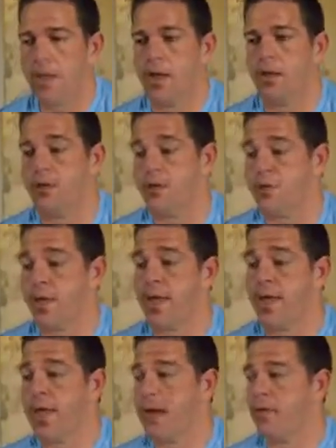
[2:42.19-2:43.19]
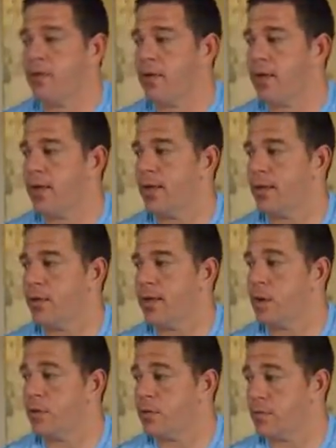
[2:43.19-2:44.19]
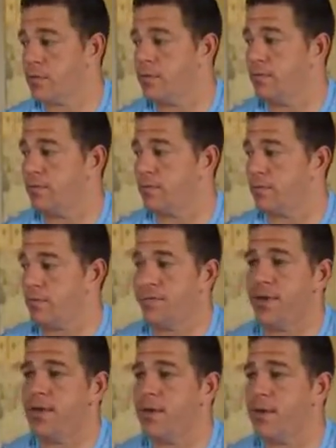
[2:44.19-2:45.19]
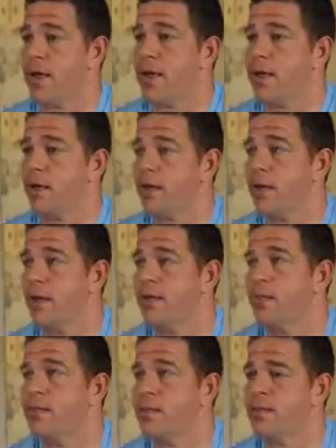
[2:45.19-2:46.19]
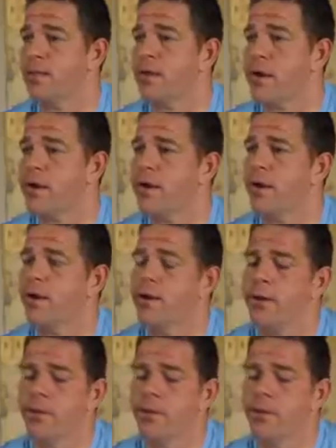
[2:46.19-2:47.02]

and just shake out of it like I was just phasing out, and it was getting scary.